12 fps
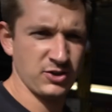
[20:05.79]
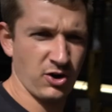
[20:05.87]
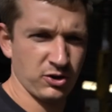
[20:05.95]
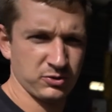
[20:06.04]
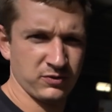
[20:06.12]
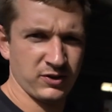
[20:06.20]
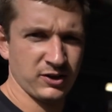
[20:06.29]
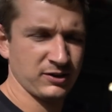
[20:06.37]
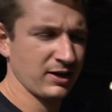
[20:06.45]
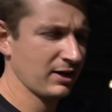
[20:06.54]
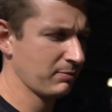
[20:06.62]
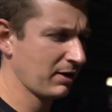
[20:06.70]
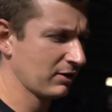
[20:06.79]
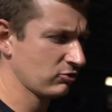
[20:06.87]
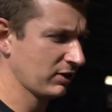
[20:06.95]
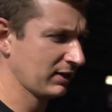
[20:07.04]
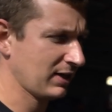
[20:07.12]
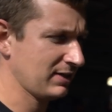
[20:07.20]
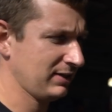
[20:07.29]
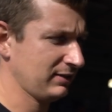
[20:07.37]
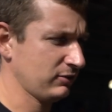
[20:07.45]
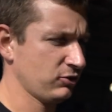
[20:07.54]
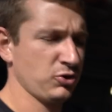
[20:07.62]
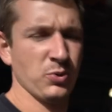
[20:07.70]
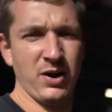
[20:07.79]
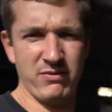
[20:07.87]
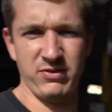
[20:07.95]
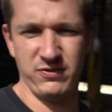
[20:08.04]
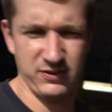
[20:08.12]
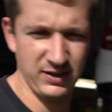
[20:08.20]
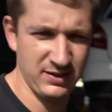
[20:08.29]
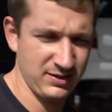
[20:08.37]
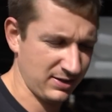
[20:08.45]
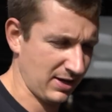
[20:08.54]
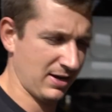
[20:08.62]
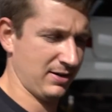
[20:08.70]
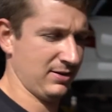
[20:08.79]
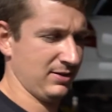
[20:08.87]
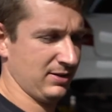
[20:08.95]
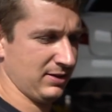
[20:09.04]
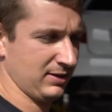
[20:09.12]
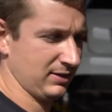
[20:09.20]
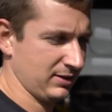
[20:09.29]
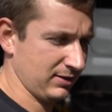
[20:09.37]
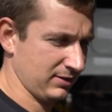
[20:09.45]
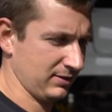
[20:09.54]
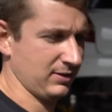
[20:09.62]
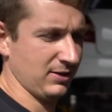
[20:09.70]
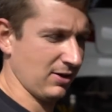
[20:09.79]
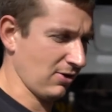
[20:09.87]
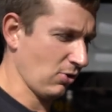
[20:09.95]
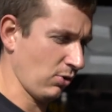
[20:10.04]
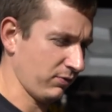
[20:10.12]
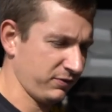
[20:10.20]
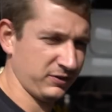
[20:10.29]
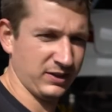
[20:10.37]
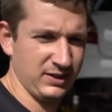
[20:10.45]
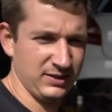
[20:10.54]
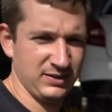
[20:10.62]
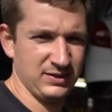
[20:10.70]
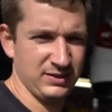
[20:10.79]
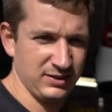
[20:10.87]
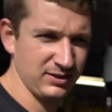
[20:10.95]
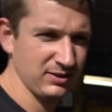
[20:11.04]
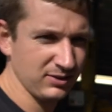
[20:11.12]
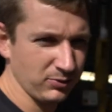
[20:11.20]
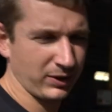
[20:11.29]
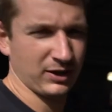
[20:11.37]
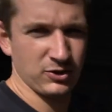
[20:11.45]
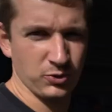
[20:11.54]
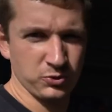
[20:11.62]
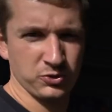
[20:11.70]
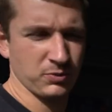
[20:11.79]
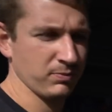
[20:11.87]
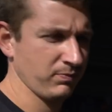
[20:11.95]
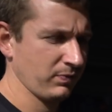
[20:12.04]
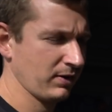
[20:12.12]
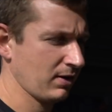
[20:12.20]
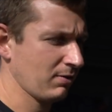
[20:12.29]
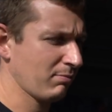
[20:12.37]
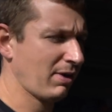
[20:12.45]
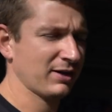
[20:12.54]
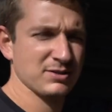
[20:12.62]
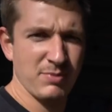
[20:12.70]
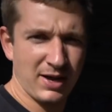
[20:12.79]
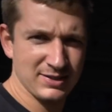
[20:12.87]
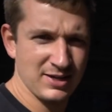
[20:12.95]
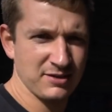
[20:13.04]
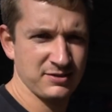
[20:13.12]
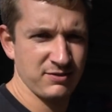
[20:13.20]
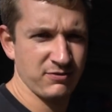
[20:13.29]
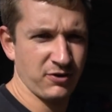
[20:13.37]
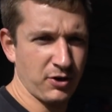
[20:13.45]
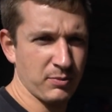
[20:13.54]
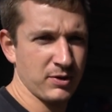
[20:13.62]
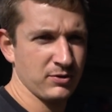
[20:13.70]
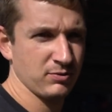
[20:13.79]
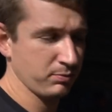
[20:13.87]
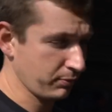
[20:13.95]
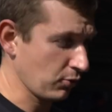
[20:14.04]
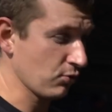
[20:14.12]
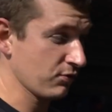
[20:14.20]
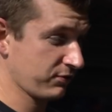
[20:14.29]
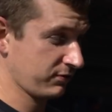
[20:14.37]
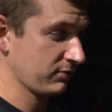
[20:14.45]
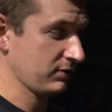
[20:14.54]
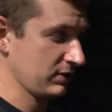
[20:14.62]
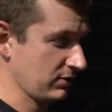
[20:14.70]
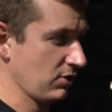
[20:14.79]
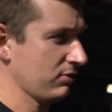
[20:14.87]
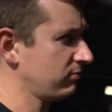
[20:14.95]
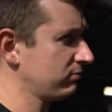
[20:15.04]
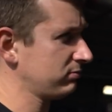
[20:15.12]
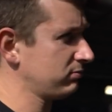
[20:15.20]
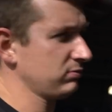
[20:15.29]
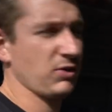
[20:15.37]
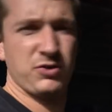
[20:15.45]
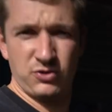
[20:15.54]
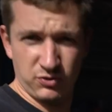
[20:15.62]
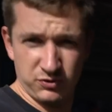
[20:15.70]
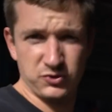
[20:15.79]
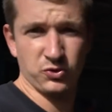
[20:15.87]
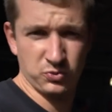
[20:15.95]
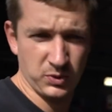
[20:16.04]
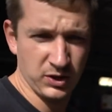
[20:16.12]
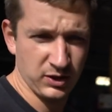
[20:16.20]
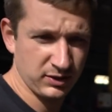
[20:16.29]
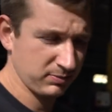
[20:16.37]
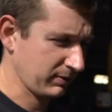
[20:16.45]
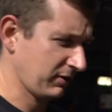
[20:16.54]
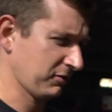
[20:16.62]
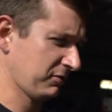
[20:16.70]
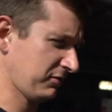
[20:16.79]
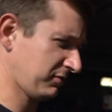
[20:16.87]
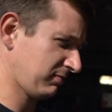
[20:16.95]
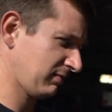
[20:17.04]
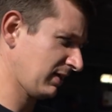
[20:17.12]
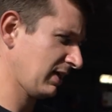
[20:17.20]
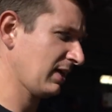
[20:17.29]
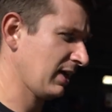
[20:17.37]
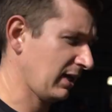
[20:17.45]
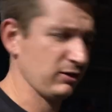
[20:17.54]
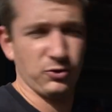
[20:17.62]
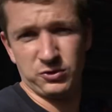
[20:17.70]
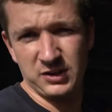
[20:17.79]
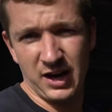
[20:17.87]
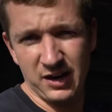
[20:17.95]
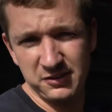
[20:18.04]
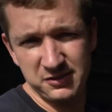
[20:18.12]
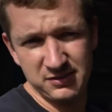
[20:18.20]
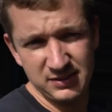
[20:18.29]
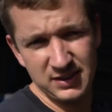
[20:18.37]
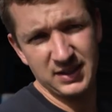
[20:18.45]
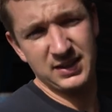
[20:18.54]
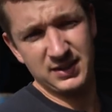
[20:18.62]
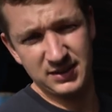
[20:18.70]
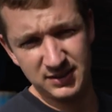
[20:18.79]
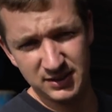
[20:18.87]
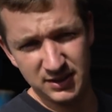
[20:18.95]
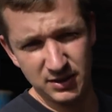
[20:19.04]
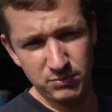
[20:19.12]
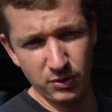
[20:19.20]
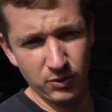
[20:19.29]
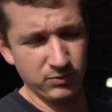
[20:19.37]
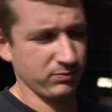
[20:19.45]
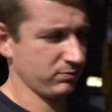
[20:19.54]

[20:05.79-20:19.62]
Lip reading: talks with Erkline about trying to get a deal on tour everything, and hopefully we can do some back-to-back testing for him and prove that the stuff does work, because it looks nice, but